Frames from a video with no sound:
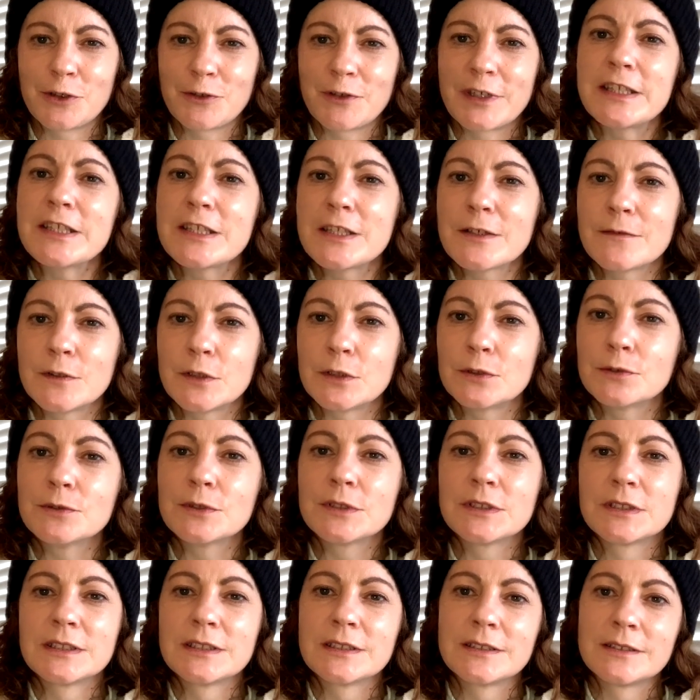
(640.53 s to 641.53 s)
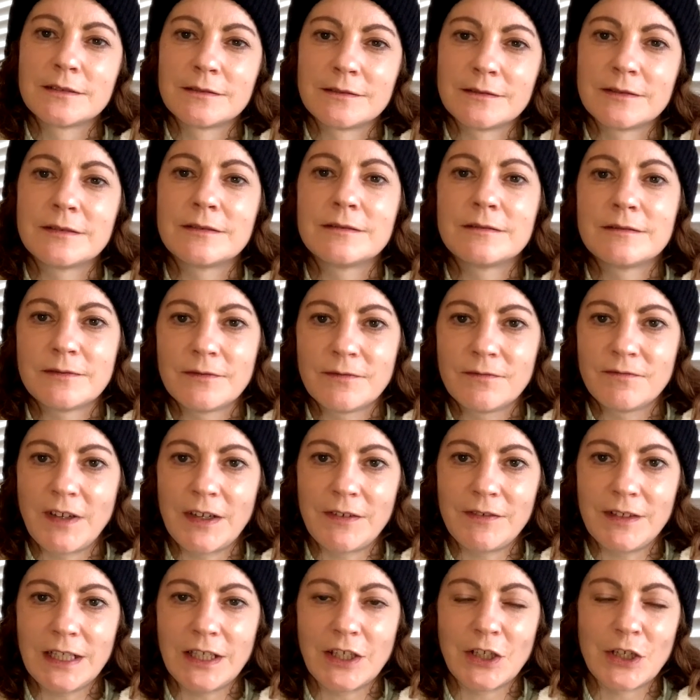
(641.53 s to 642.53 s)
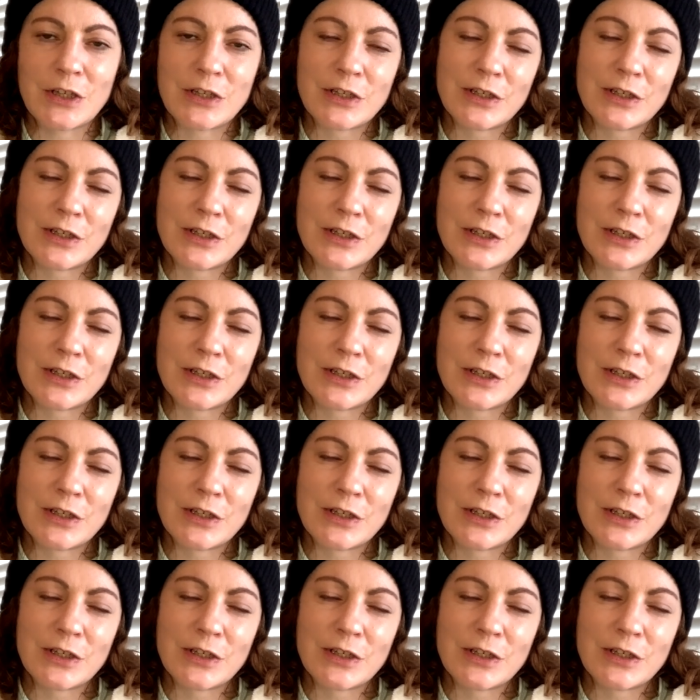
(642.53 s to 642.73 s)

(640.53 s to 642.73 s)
intervals, very good.